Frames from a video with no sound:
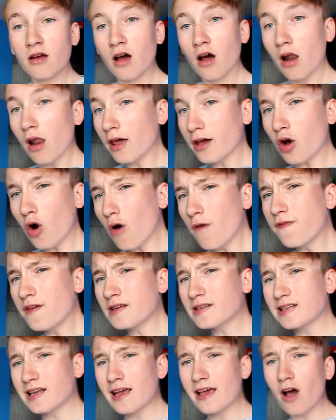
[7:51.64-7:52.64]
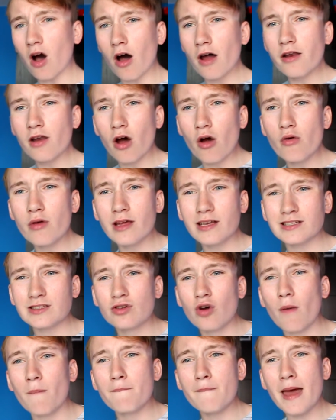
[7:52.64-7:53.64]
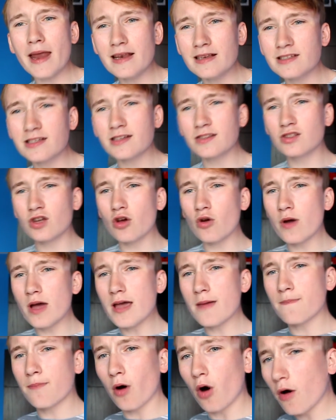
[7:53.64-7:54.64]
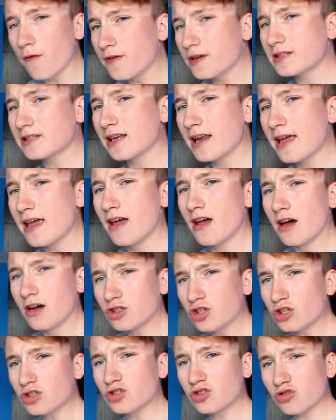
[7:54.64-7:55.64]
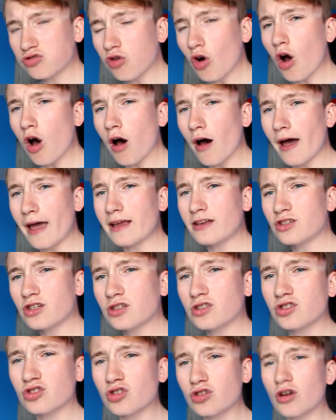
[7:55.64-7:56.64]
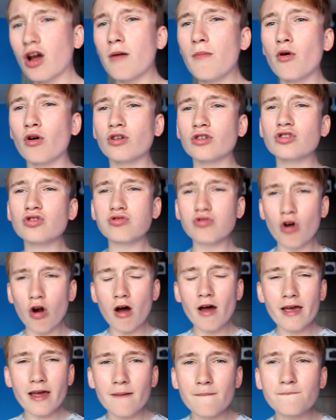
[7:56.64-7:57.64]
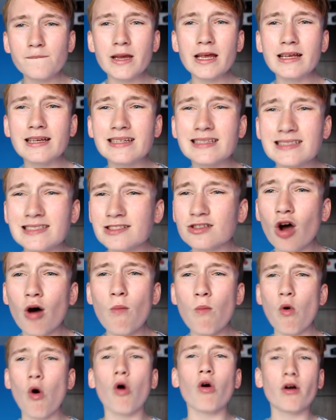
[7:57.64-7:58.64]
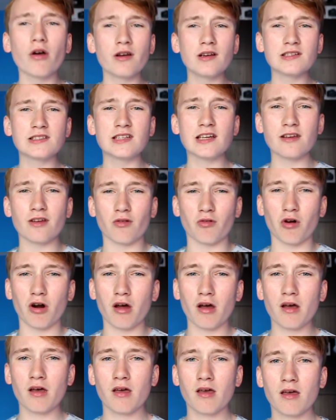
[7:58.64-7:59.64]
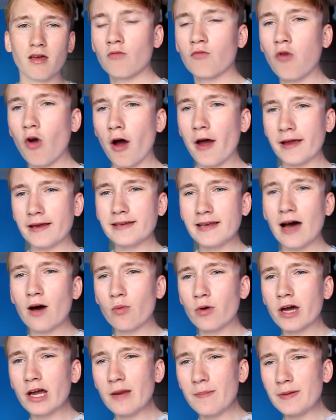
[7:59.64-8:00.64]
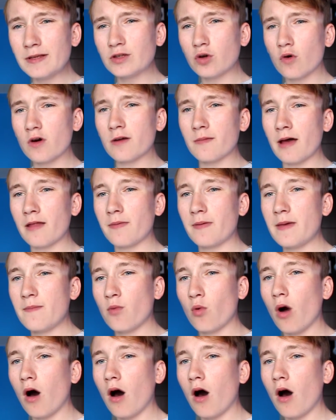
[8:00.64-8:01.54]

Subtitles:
like, obviously, I know it's not meant to do it, but obviously, just try, come on, try and be somewhat considerate. Right, now we're going to be talking about the people